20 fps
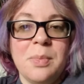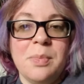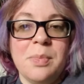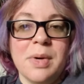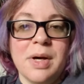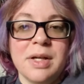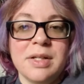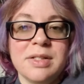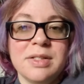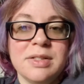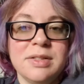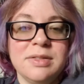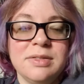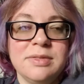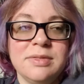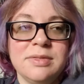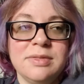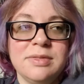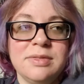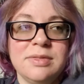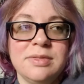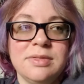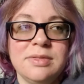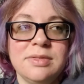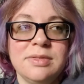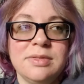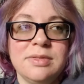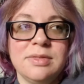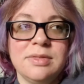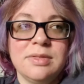But,
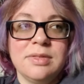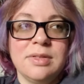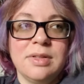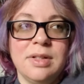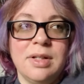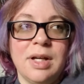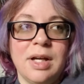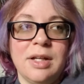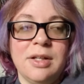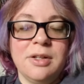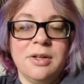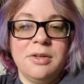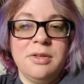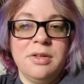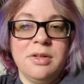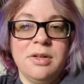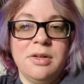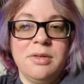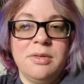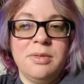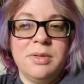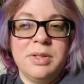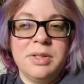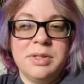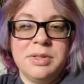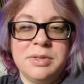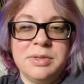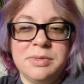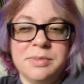I don't know.